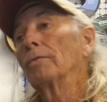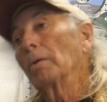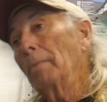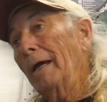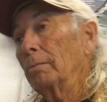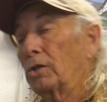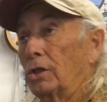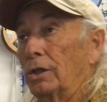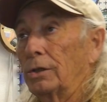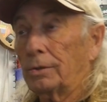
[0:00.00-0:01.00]
the main
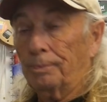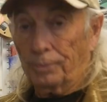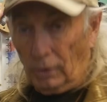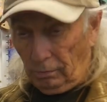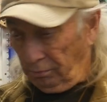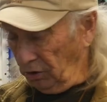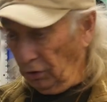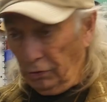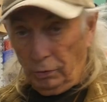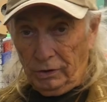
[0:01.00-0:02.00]
machines
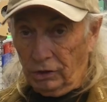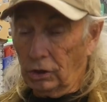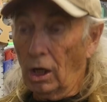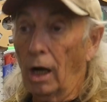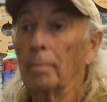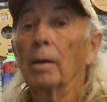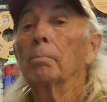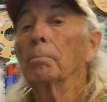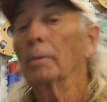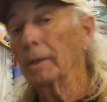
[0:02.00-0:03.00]
still doing its job
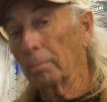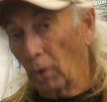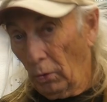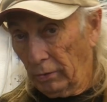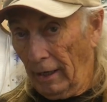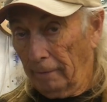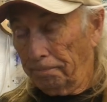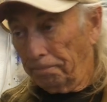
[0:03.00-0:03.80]
but it broke down